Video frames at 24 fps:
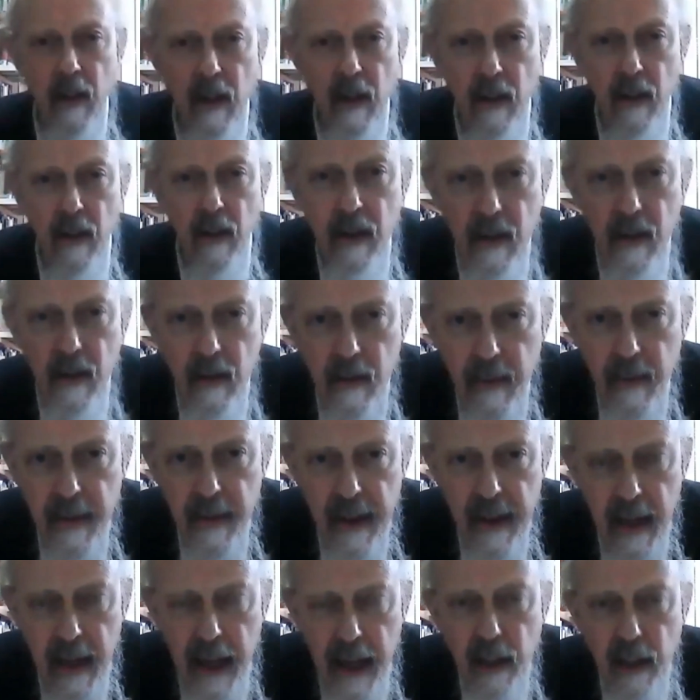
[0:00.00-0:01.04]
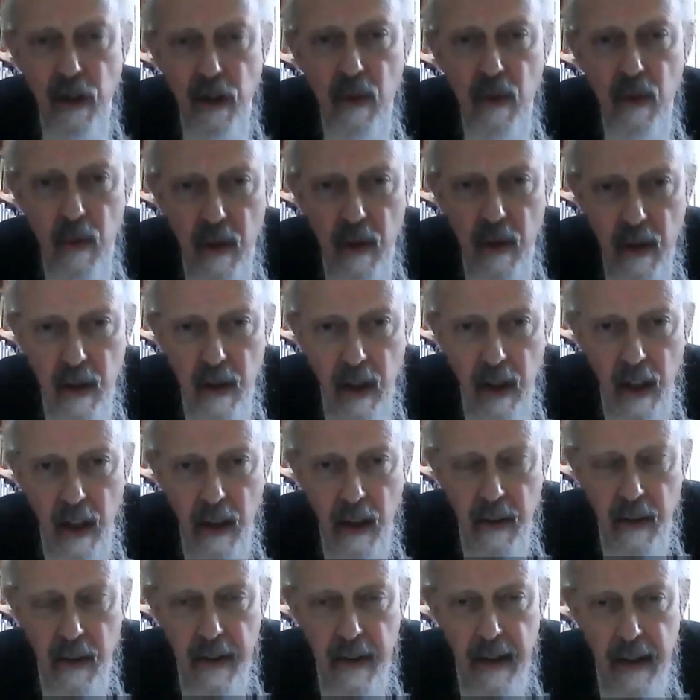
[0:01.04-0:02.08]
to a scrutiny
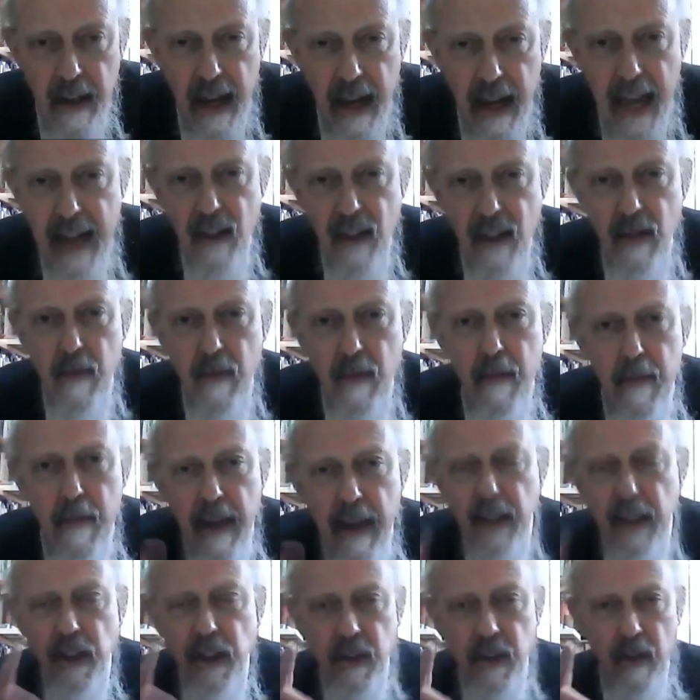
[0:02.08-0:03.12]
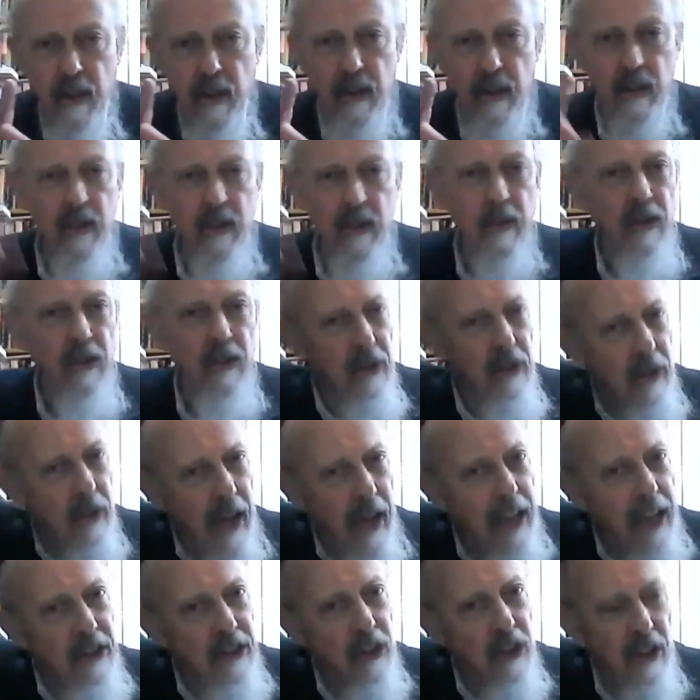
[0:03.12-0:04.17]
and to measure it and to
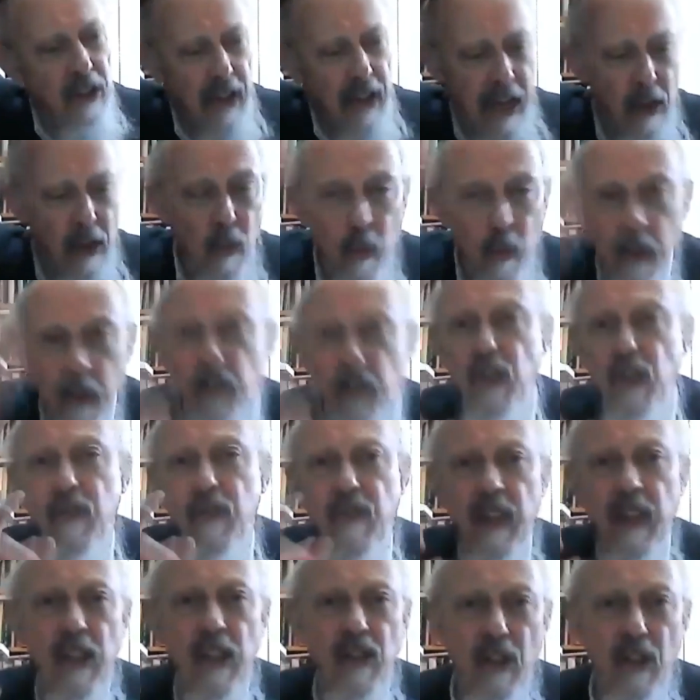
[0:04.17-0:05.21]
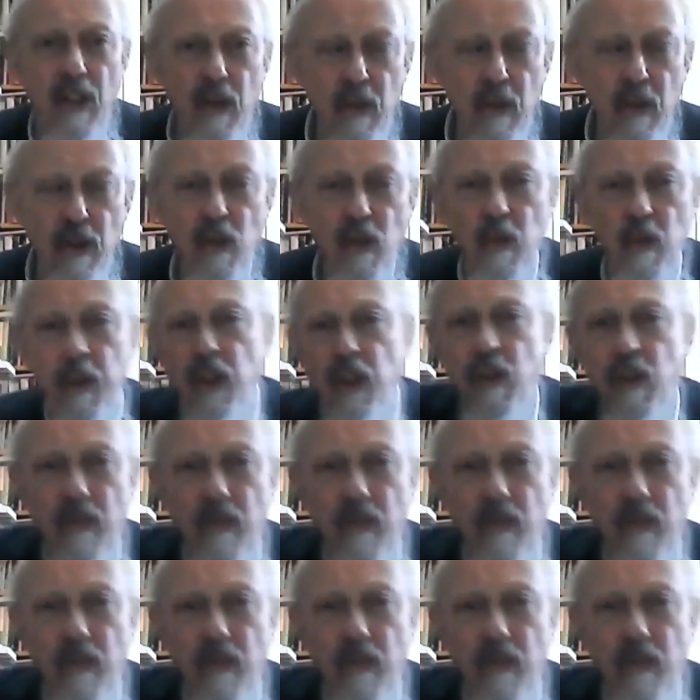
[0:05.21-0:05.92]
ascertain which of these interests, which of